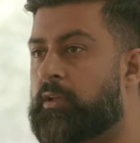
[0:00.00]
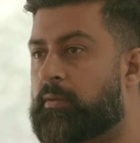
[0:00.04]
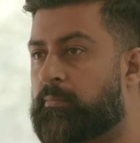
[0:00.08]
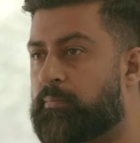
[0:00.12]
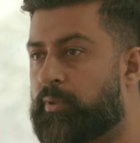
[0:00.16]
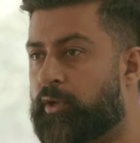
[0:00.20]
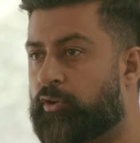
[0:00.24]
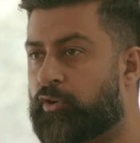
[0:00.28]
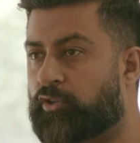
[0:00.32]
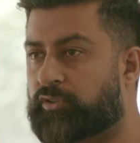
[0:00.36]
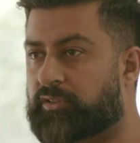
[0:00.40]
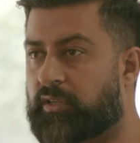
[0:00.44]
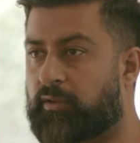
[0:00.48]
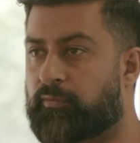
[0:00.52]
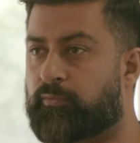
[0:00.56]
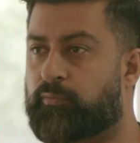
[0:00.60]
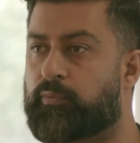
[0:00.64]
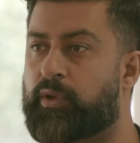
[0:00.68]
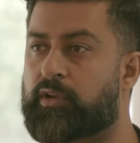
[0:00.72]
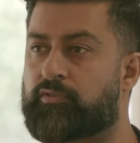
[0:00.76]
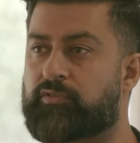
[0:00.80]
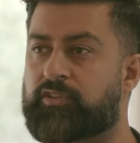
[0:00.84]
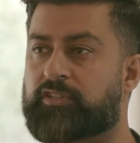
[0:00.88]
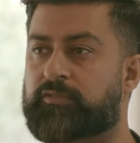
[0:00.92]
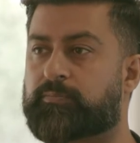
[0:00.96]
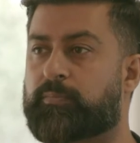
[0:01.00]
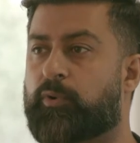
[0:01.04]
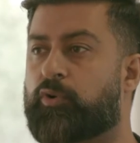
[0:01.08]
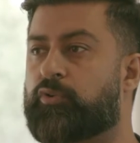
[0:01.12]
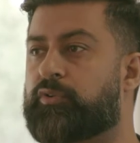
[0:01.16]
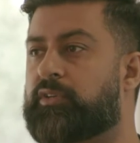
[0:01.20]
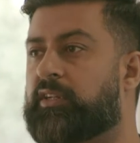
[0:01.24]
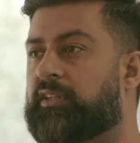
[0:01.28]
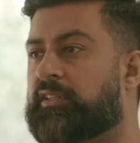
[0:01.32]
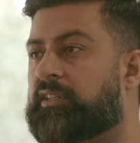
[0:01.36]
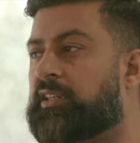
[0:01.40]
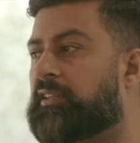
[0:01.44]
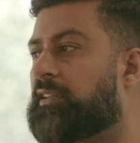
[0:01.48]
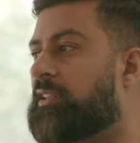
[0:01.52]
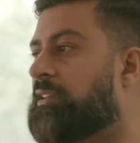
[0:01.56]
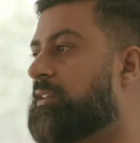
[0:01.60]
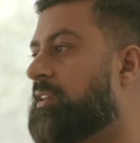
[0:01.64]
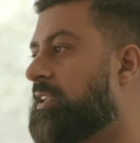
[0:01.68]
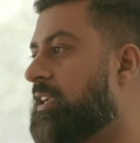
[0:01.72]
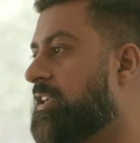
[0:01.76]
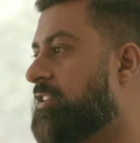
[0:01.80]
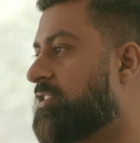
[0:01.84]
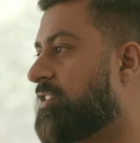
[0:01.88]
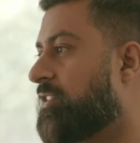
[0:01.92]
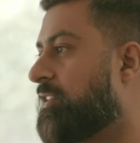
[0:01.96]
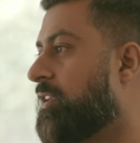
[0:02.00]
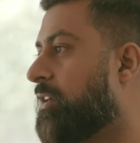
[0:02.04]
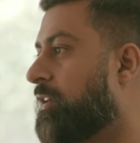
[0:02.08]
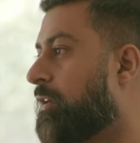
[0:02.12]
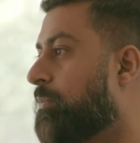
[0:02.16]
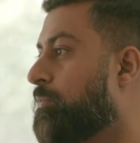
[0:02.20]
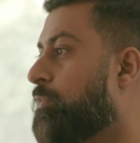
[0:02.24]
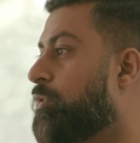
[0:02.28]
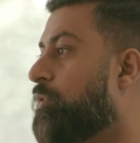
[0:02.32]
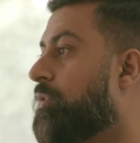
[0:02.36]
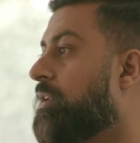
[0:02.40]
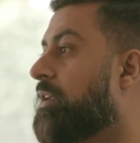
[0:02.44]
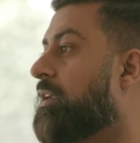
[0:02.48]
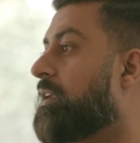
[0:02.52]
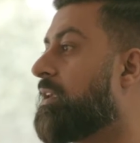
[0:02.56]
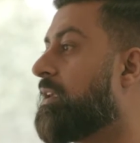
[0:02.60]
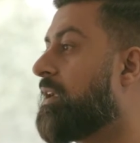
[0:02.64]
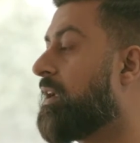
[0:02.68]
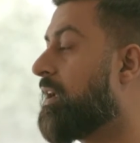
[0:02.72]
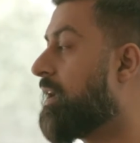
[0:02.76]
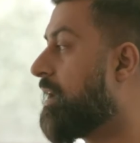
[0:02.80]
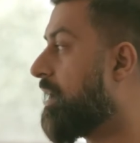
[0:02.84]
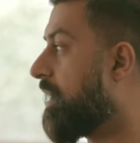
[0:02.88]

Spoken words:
because if we're responding to the needs of the community,